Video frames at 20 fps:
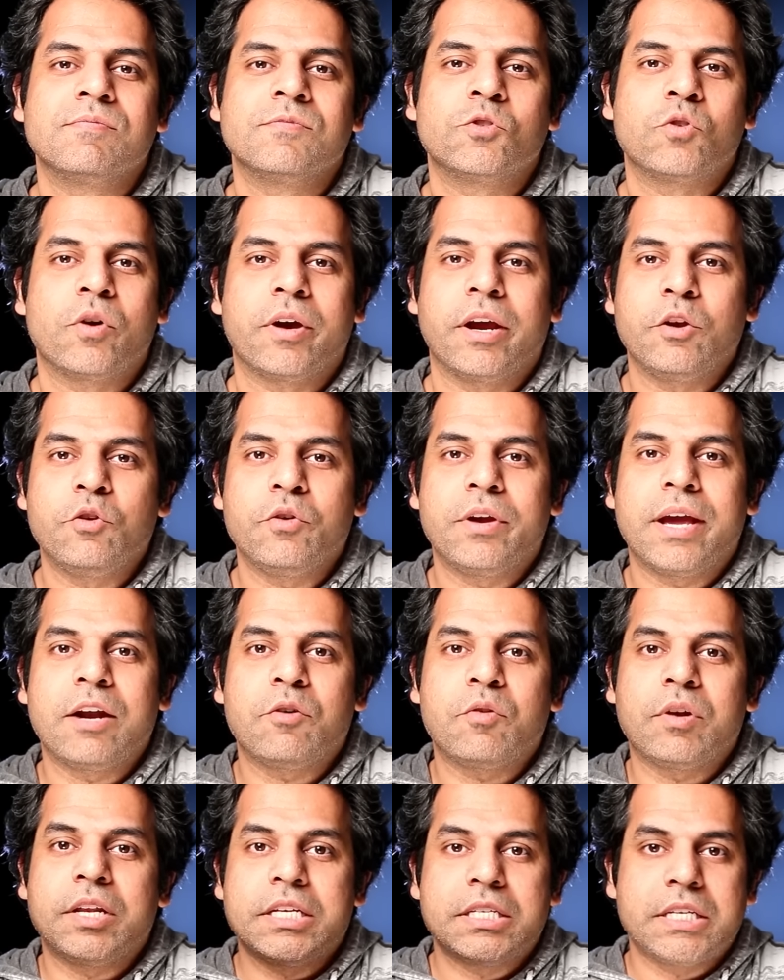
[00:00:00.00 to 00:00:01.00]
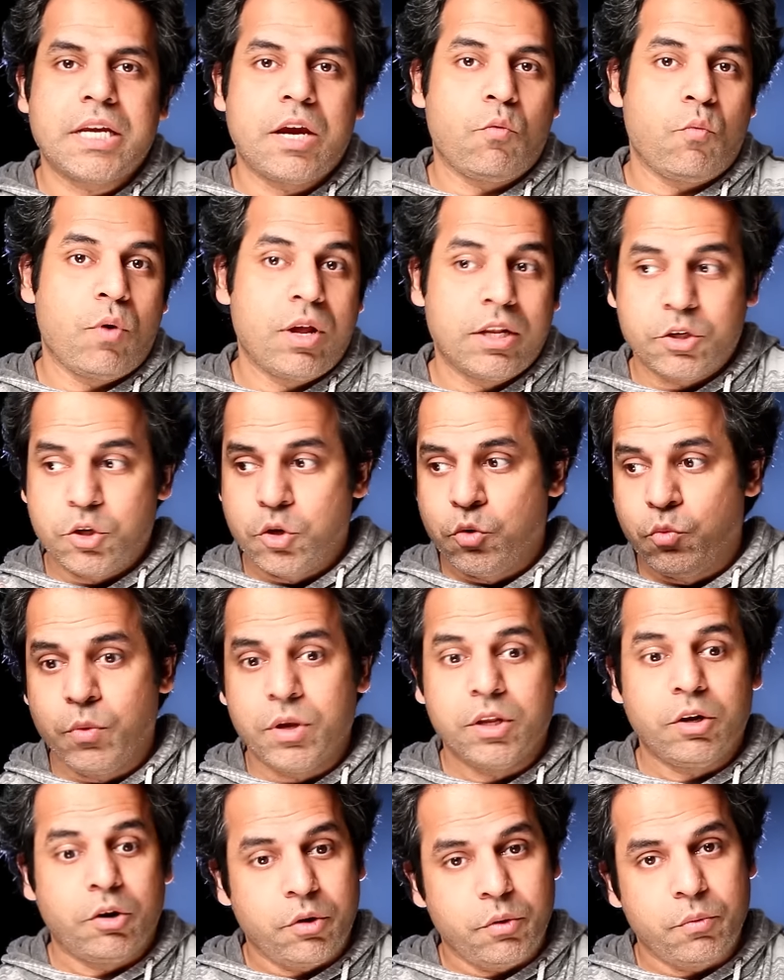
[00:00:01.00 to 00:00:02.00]
So again, you can't really say, well, you
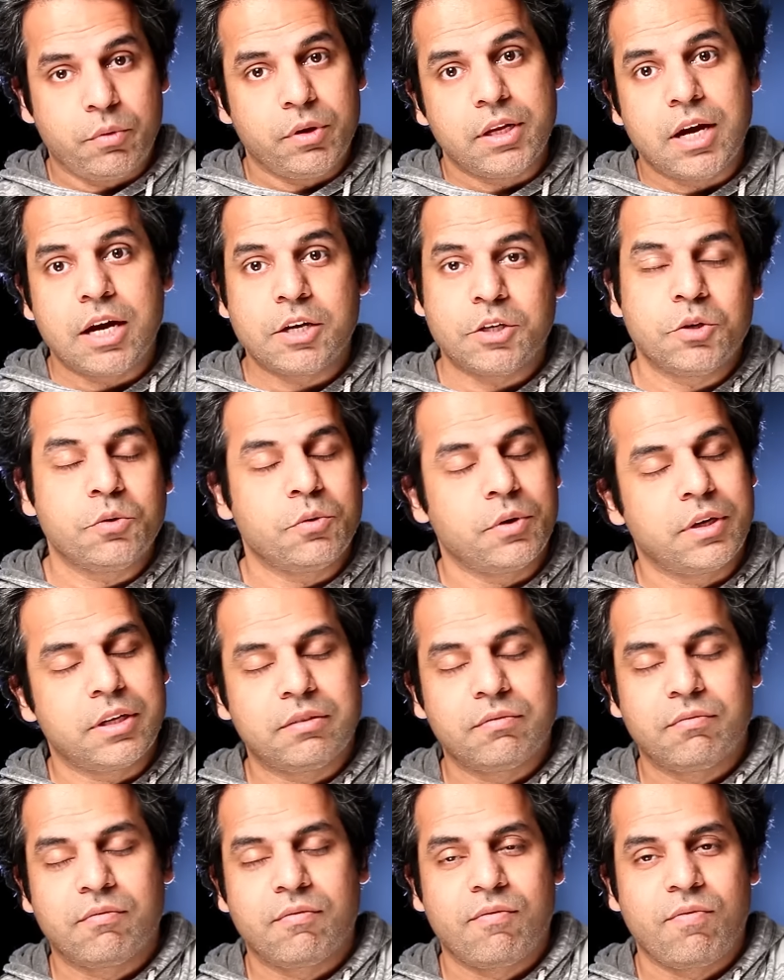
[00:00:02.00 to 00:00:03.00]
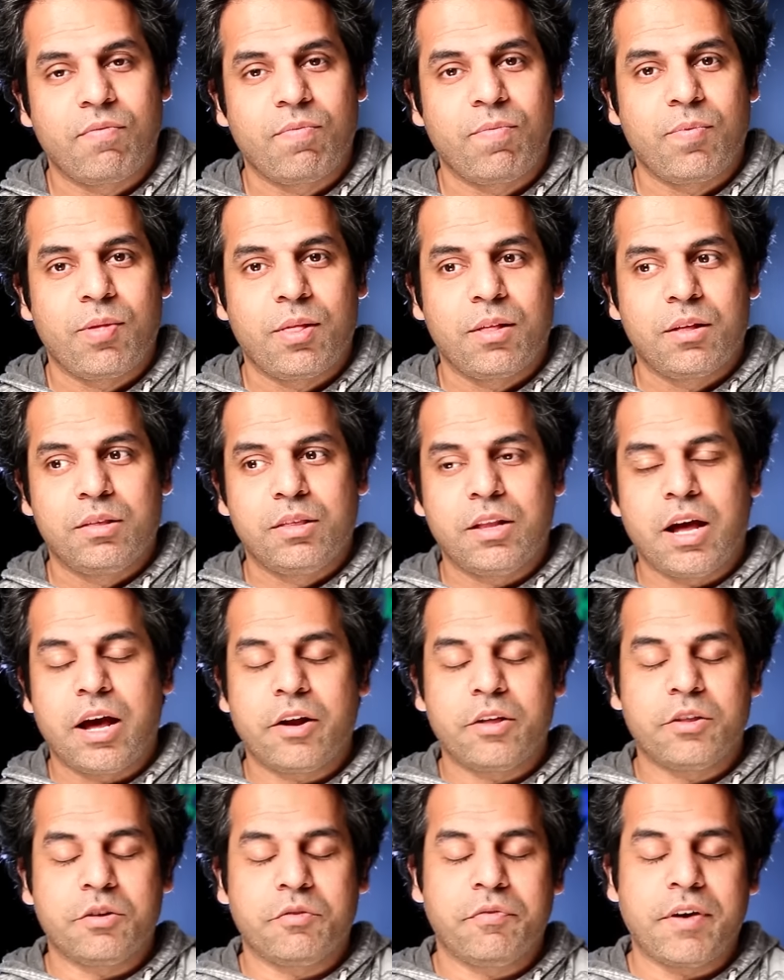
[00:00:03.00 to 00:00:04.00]
will or you will not do it. A
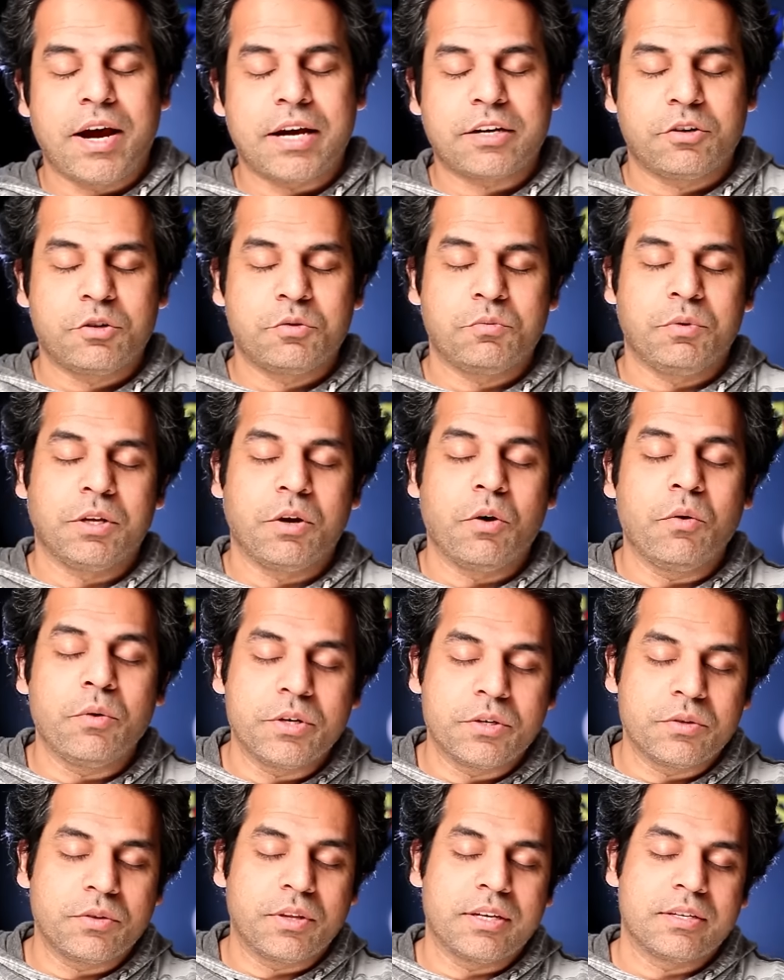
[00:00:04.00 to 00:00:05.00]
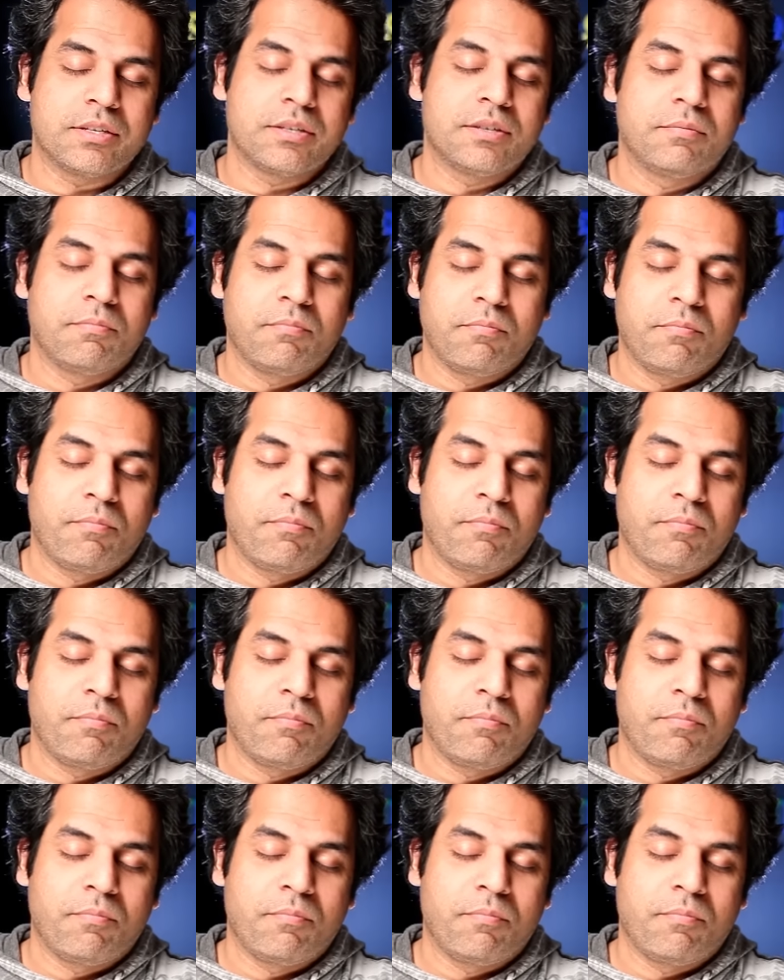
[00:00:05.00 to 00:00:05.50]
lot of other factors will go into this.